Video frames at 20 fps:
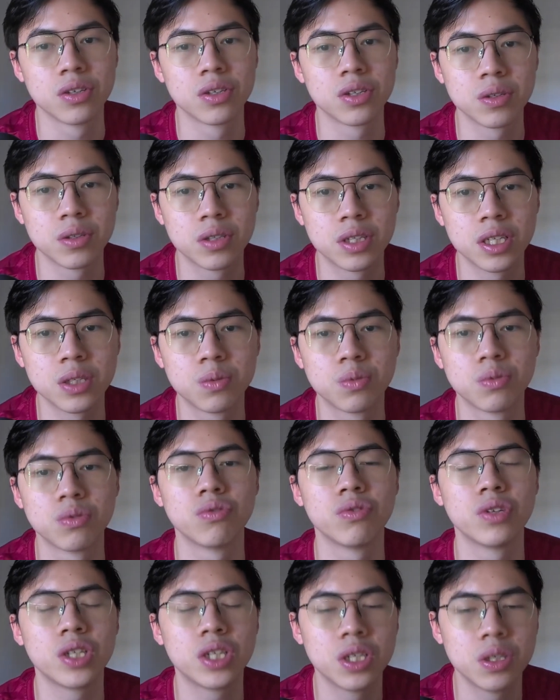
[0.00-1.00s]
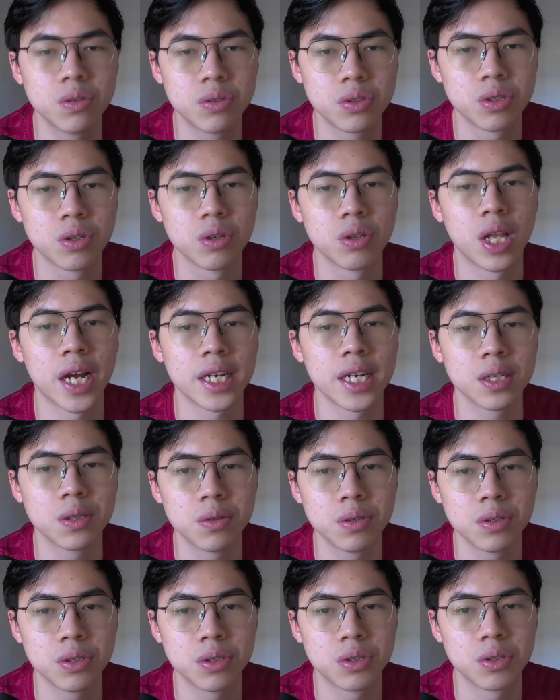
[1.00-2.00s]
So this will reduce your
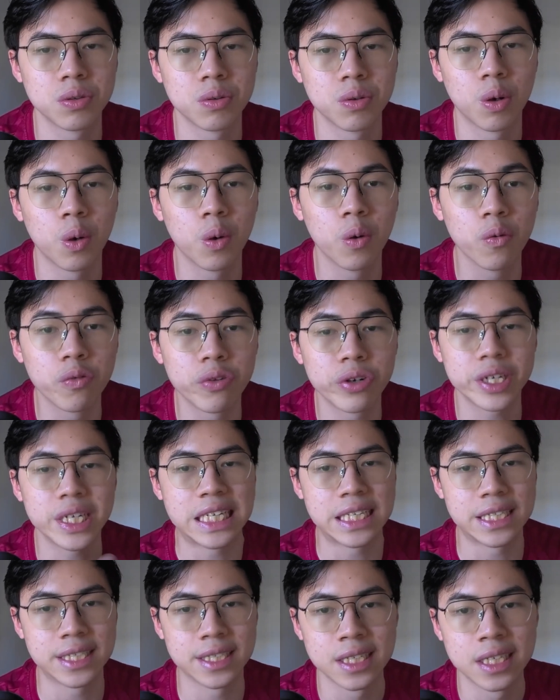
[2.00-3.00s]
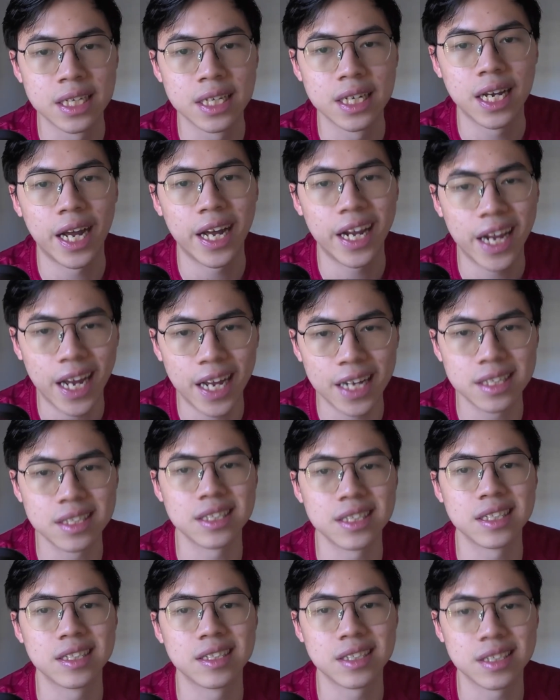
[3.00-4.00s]
likelihood to overeat, and
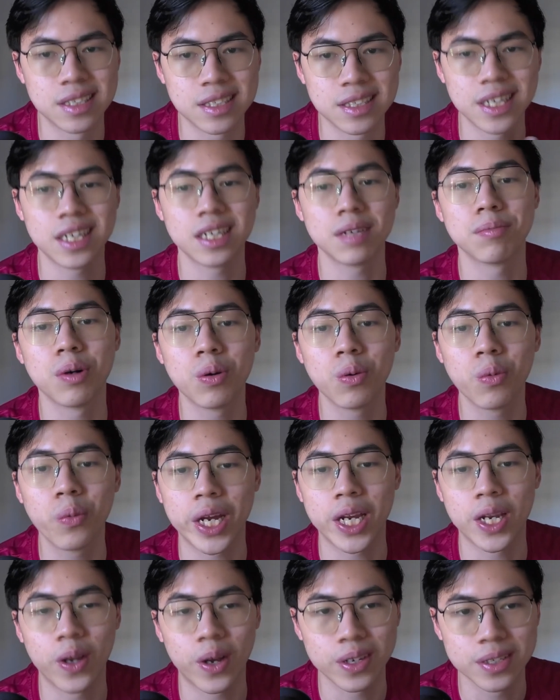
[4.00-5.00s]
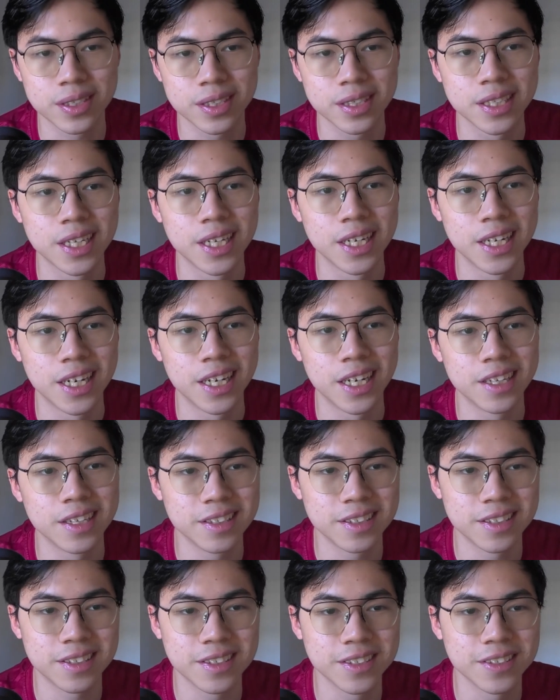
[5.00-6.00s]
hence it's sustainable weight loss.
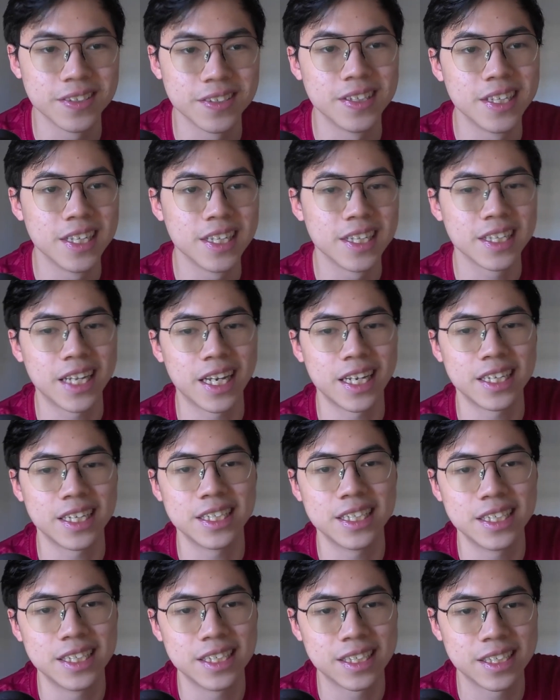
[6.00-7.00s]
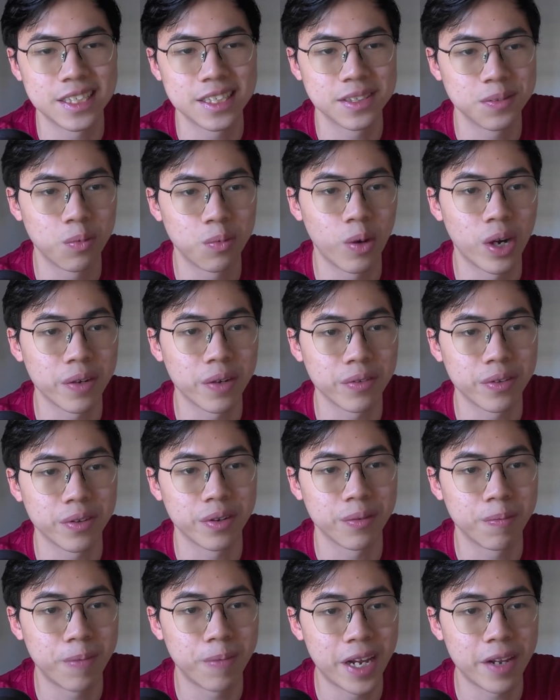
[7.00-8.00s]
So that is one of
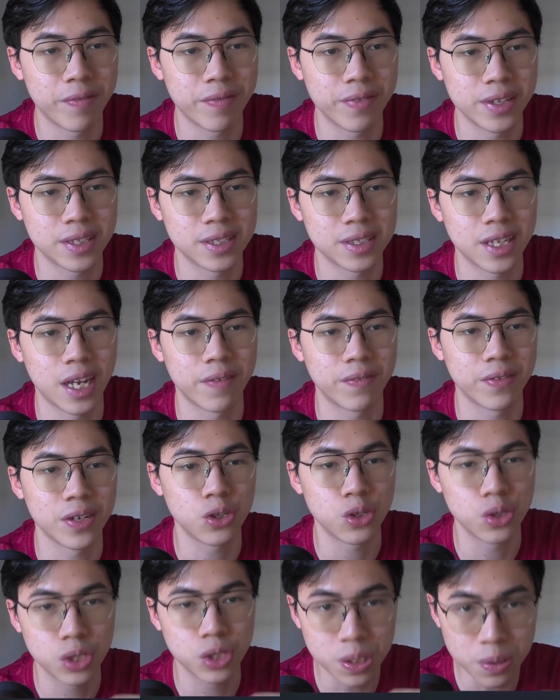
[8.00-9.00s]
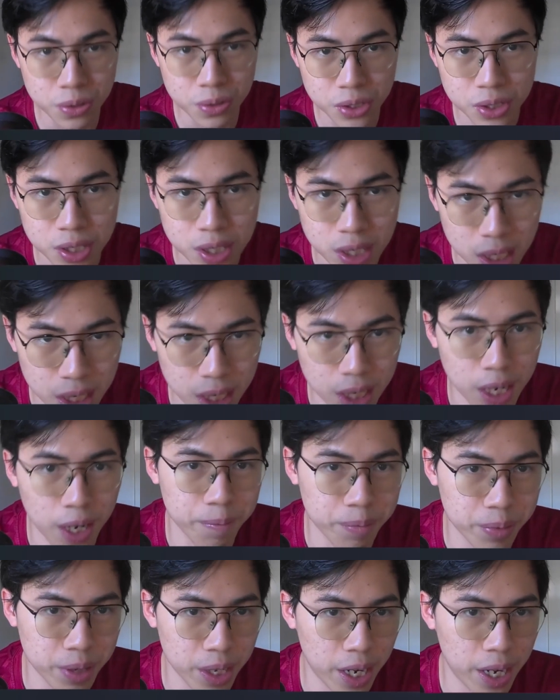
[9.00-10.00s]
the benefits they have introduced.
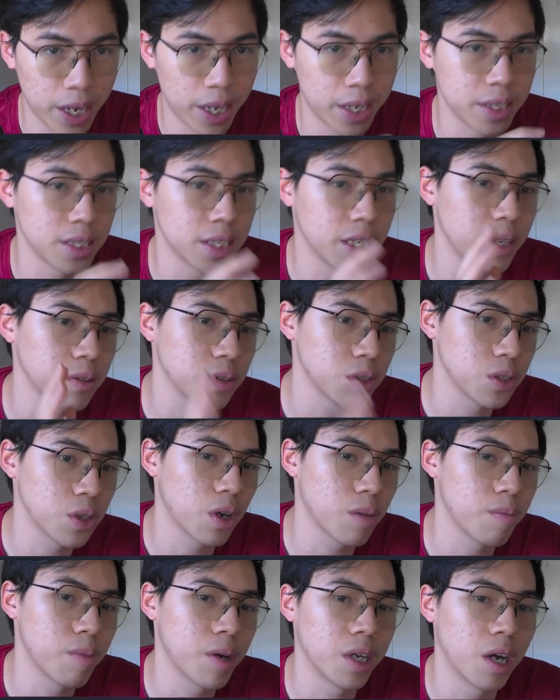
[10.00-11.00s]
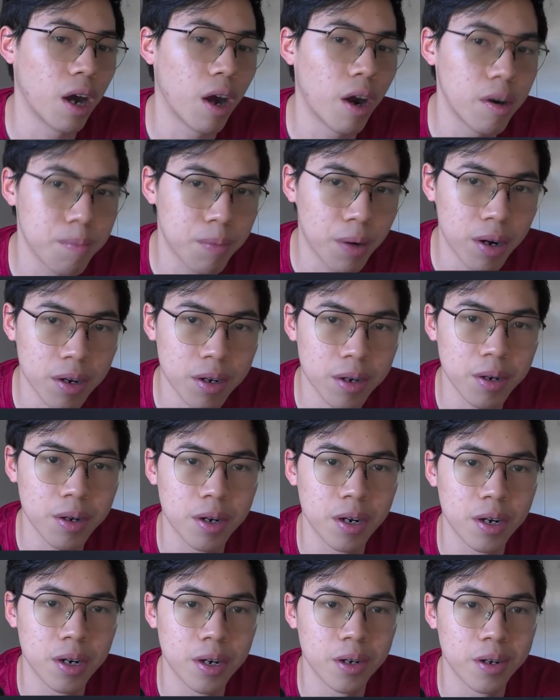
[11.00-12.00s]
And they also talk about the hard part,
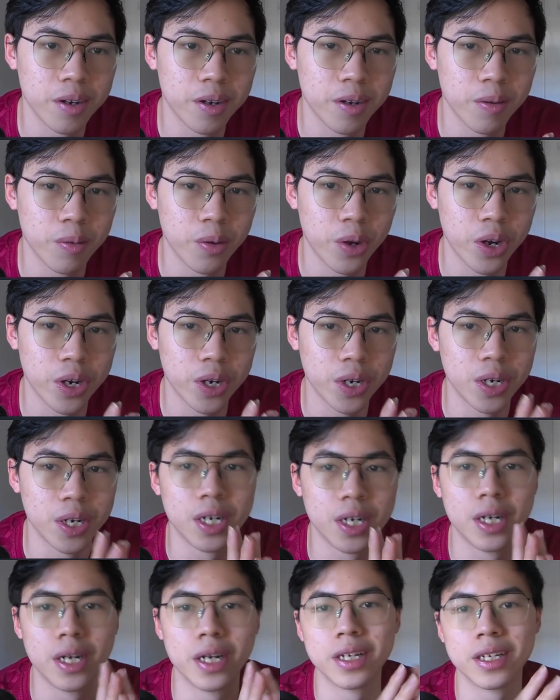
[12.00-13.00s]
where